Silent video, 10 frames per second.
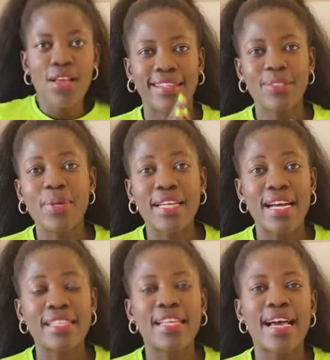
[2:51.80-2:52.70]
Anyway
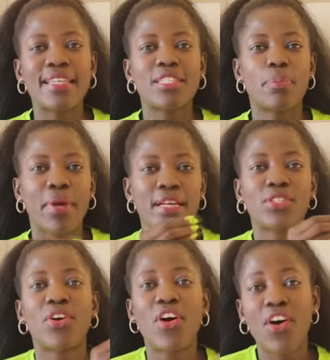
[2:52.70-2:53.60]
guys, I
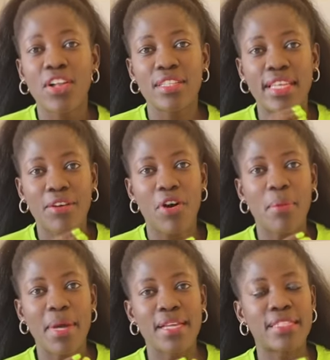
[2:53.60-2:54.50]
respect all the
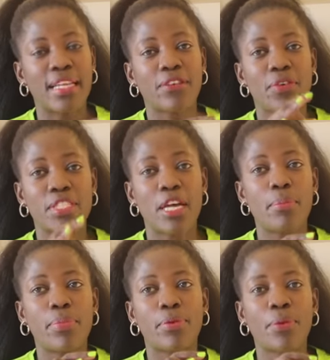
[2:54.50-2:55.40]
comments. Like for
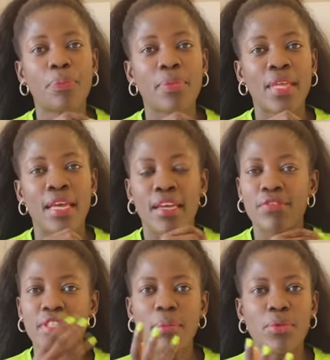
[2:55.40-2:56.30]
example,
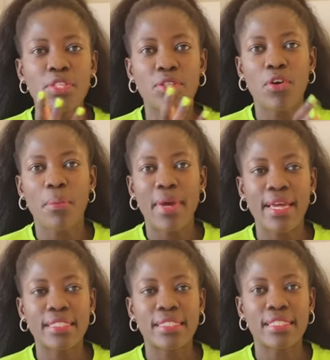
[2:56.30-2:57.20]
if somebody
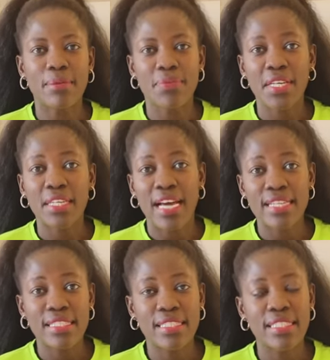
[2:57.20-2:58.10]
comments something
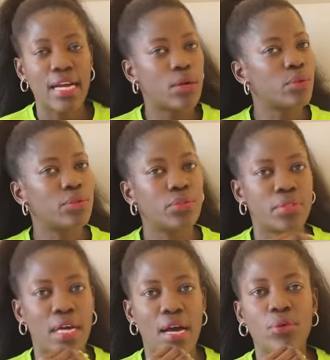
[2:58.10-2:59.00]
nasty, I
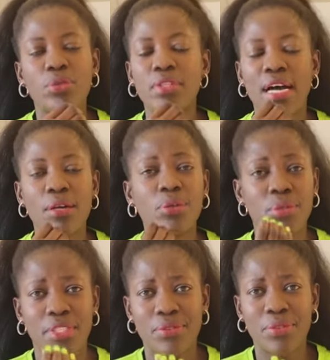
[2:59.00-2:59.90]

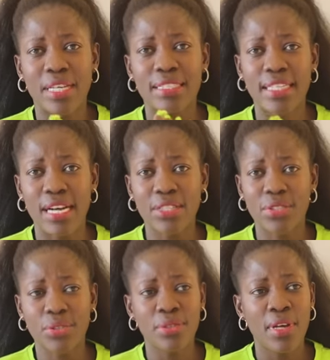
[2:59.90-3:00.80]
wouldn't even
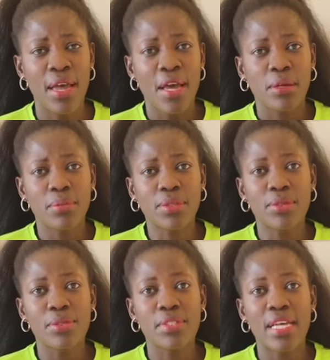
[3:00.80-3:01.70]
attack you,
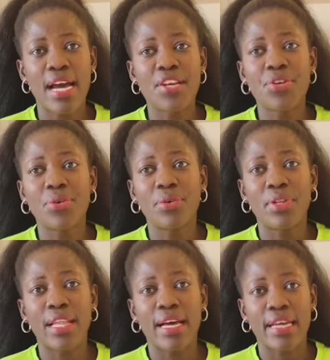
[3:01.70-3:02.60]
because I know,
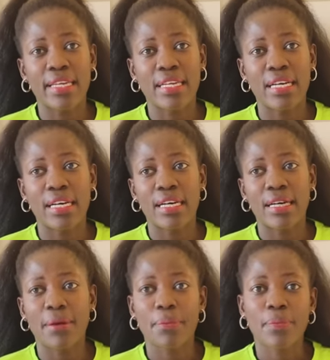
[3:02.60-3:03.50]
like,
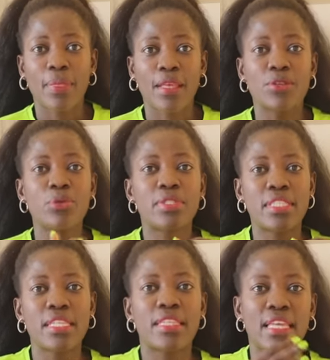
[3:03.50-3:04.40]
you
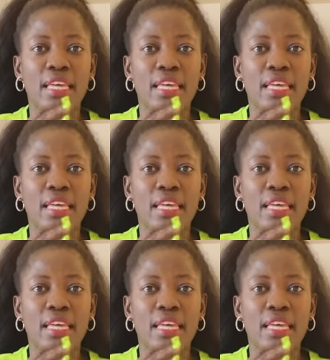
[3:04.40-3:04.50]
see